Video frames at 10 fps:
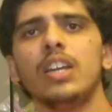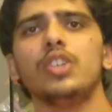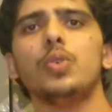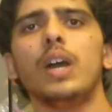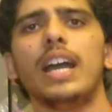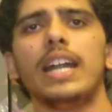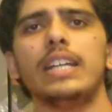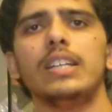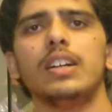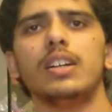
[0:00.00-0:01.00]
you
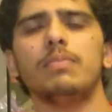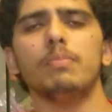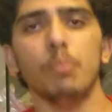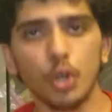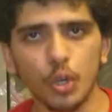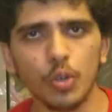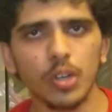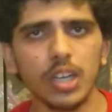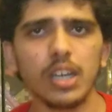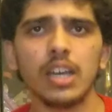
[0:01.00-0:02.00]
had
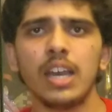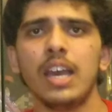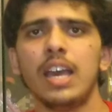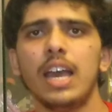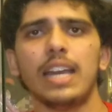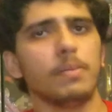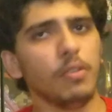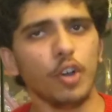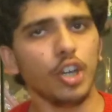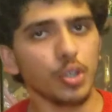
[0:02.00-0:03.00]
Motorola, and
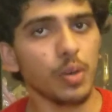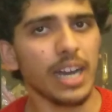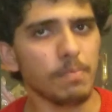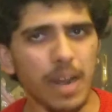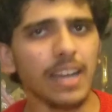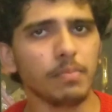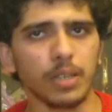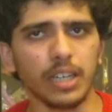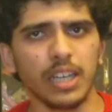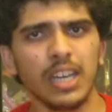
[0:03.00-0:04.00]
above all, you had
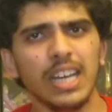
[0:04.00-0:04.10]
BlackBerry.